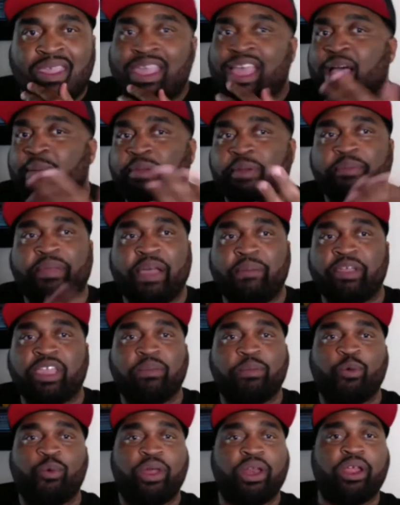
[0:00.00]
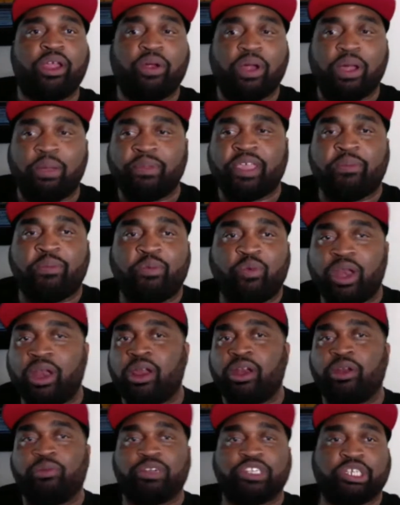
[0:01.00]
I'm going to keep it
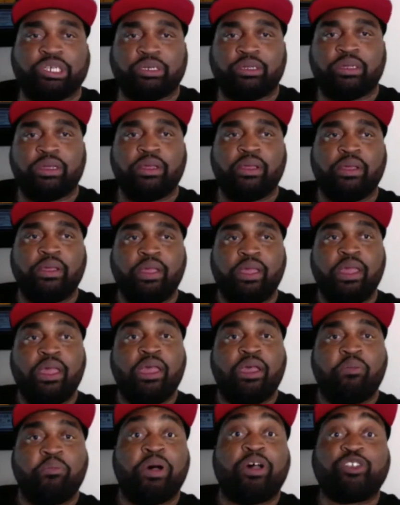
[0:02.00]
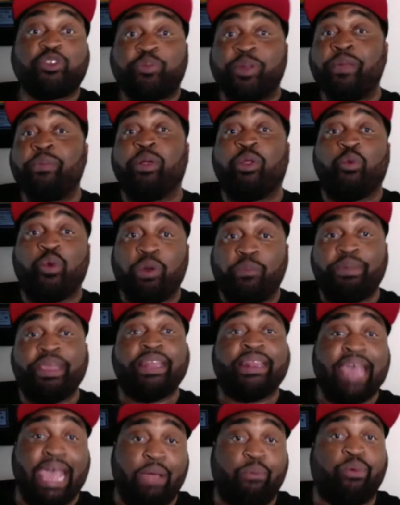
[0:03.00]
100 with you. Most people will be
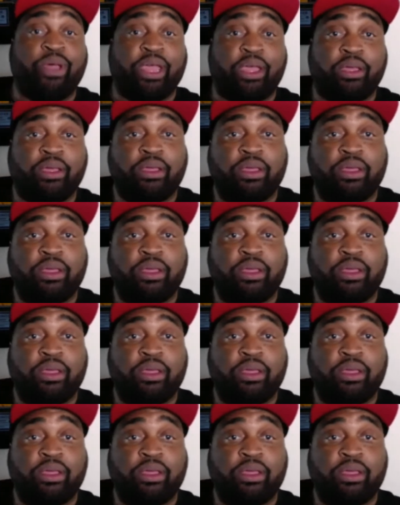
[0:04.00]
that way.